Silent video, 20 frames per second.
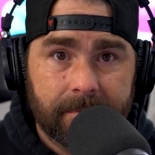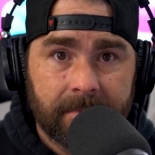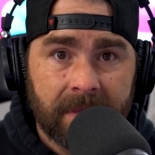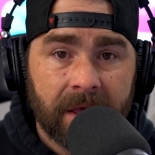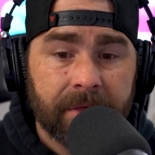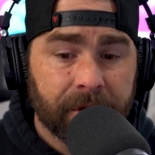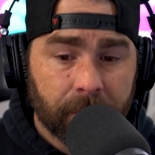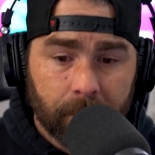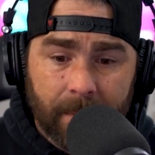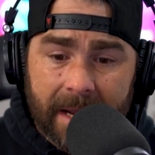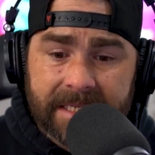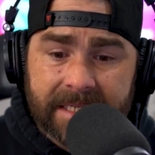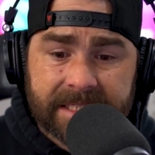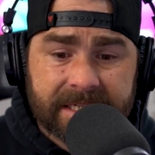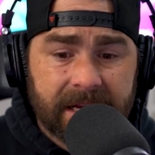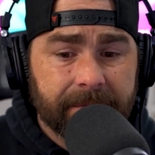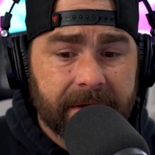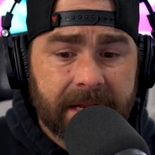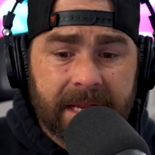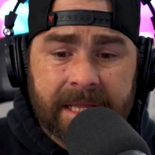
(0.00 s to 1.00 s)
The rest
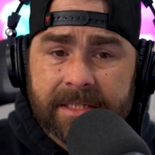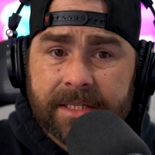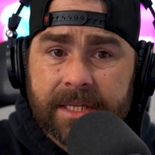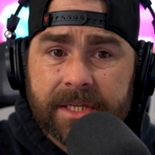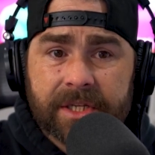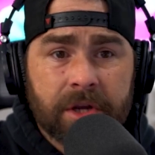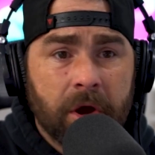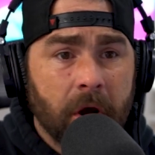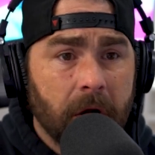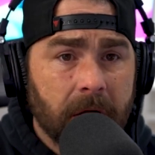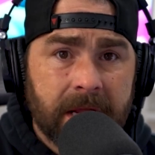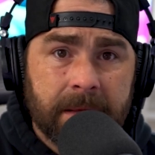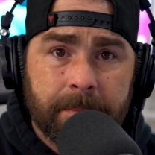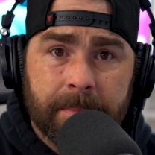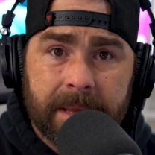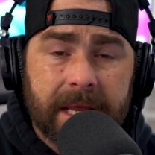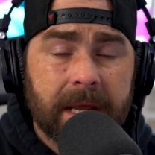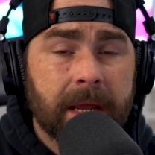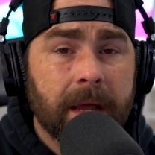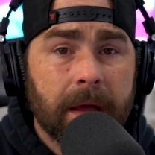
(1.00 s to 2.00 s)
of it is this Cardi
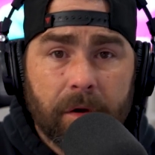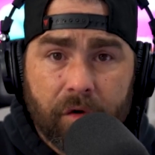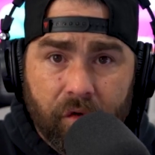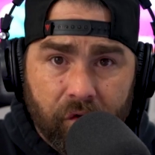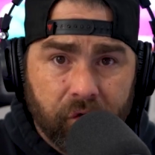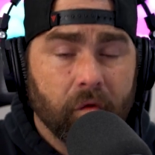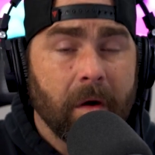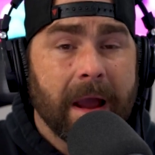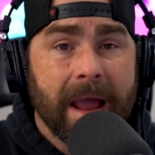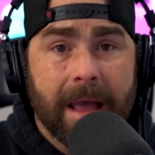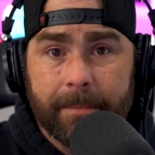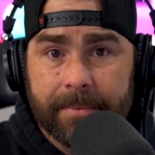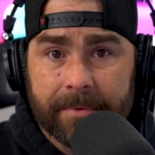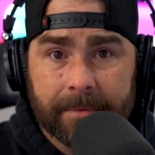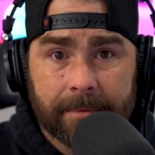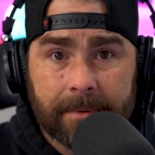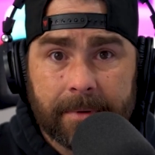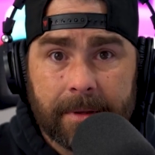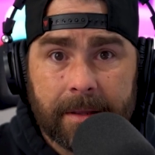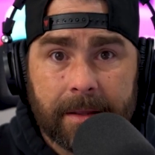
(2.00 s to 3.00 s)
B crap.
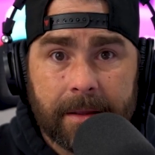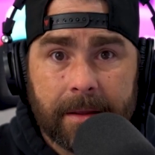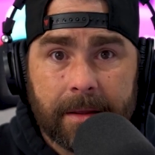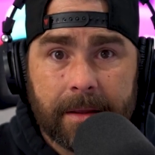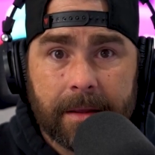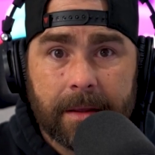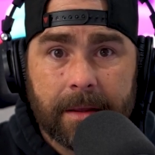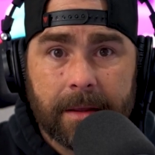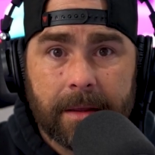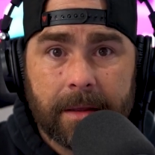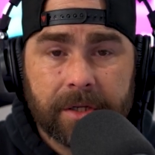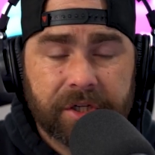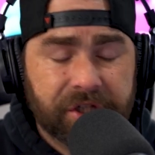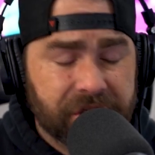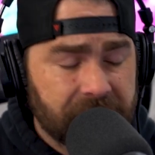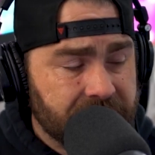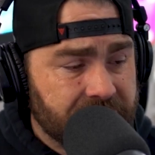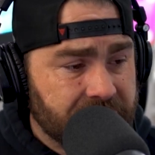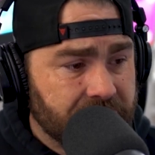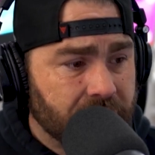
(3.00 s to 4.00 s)

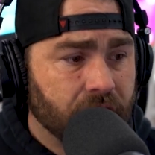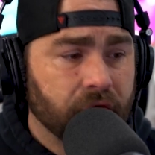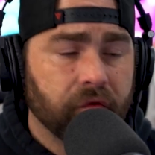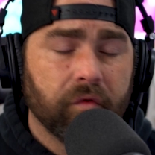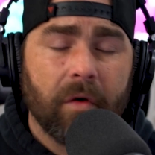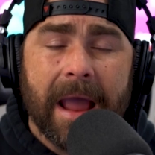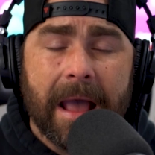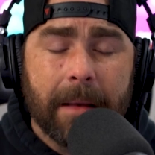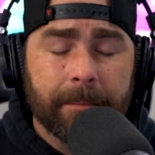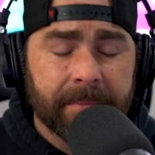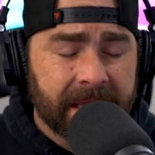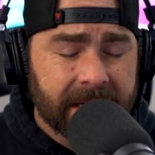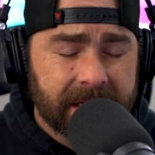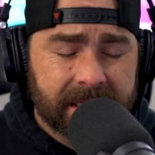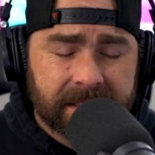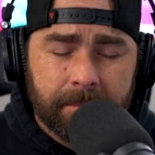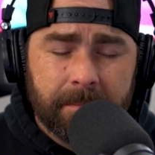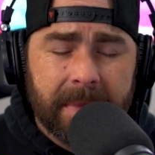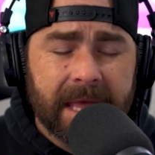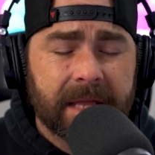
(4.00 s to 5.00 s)
Just crap that
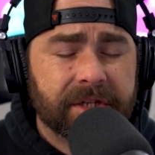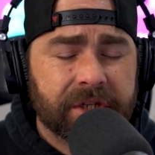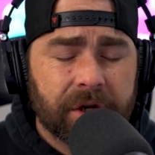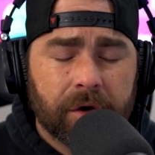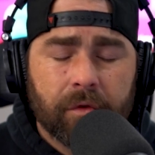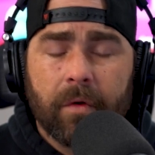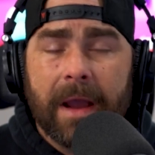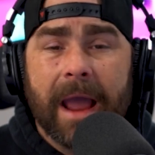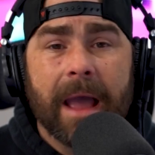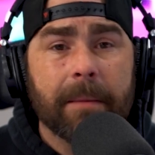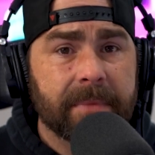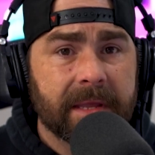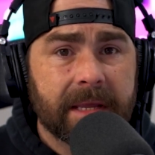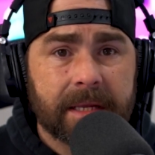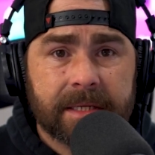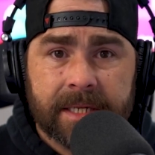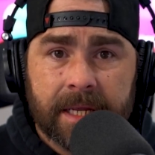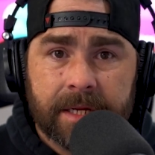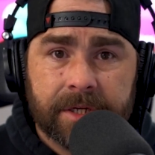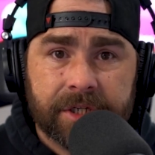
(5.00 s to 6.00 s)
is meant to grab the
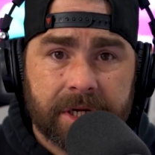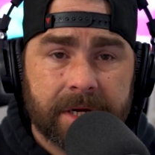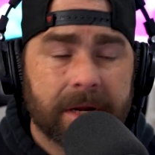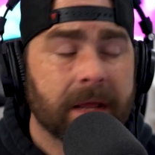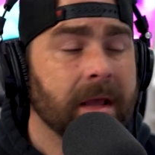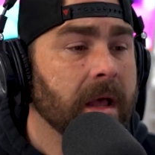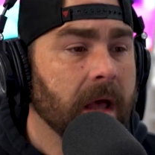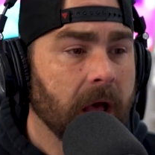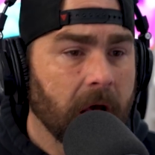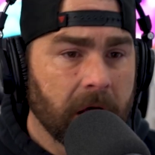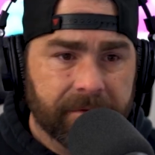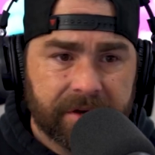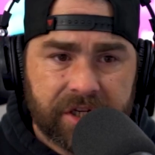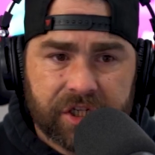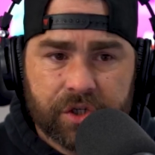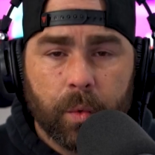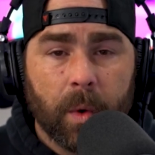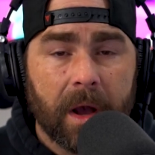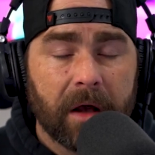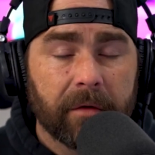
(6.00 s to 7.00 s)
attention of a
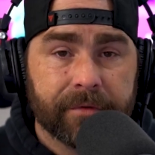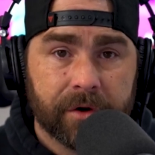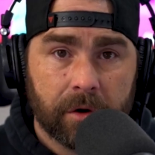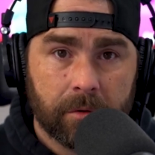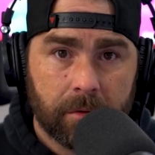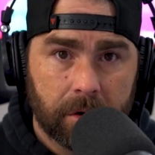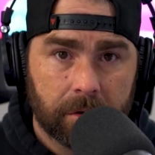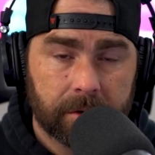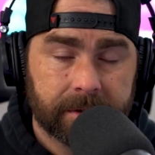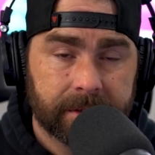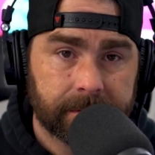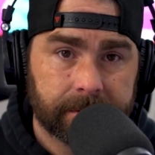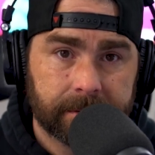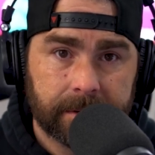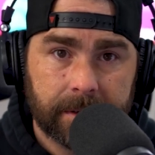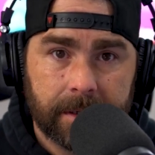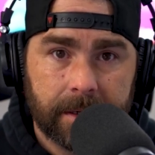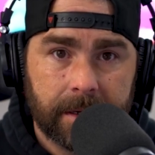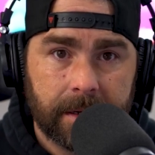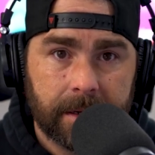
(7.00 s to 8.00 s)
12-year-old.
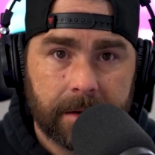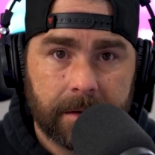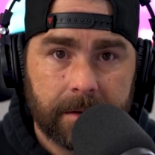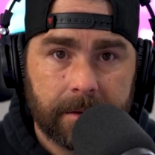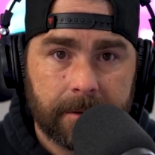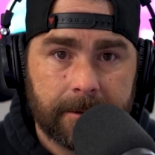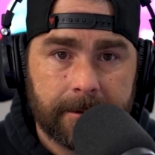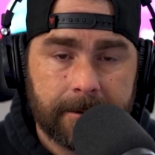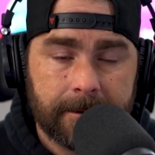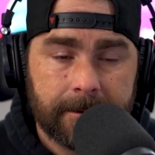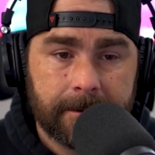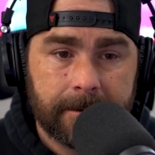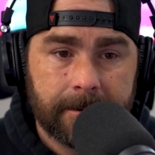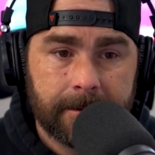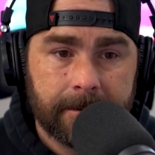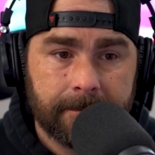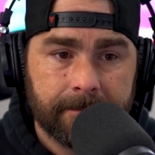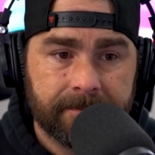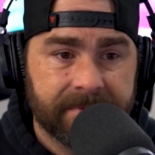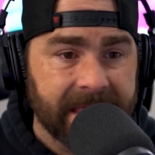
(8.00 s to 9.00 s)

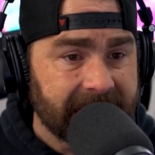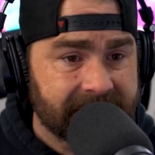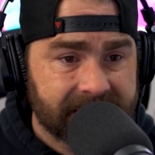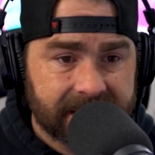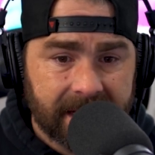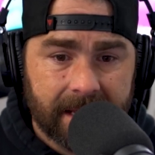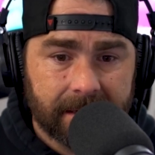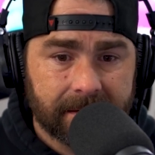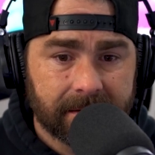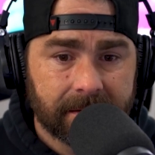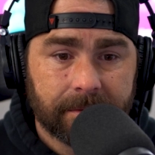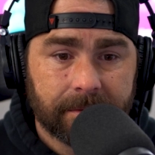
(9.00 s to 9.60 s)
That's it.